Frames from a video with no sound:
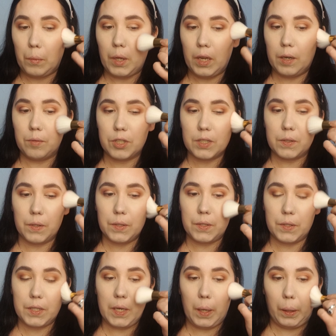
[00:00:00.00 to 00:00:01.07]
And I'm just going
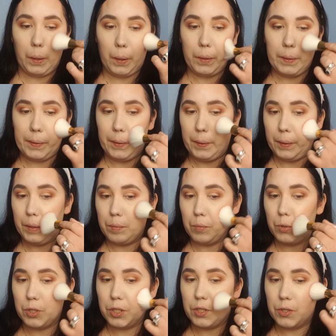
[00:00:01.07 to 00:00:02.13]
to take that in circular
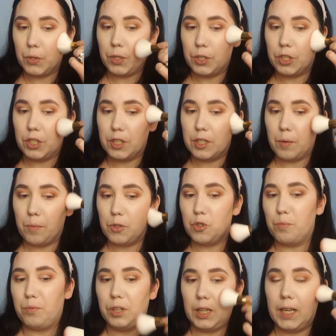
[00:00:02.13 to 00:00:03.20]
motion, sort of just
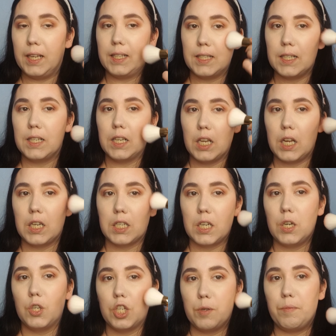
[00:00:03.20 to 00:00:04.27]
to blend that
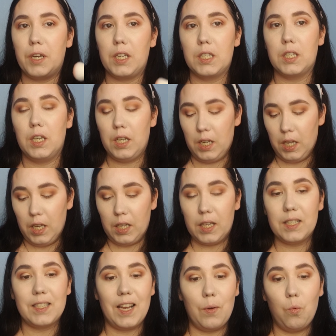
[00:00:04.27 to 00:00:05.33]
out a bit
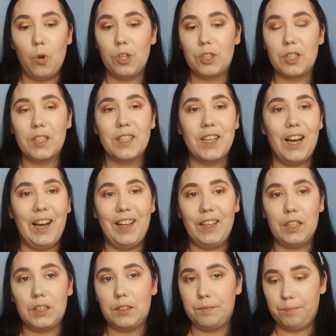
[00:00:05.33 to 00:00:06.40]
because I want
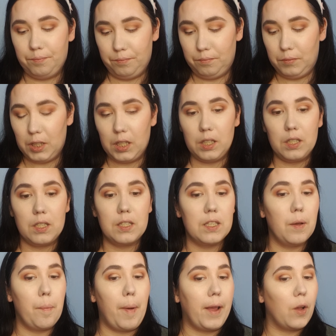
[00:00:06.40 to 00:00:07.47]
colour, because
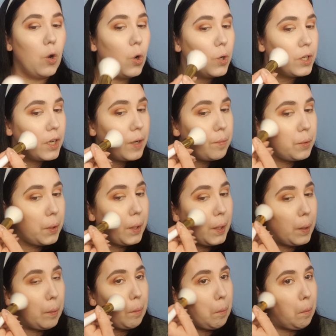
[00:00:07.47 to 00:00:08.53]
my God, I'm
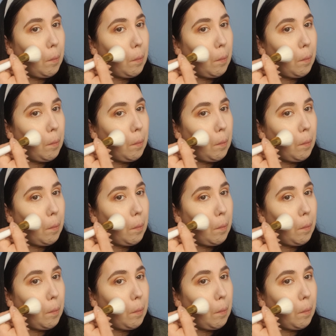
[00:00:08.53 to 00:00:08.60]
looking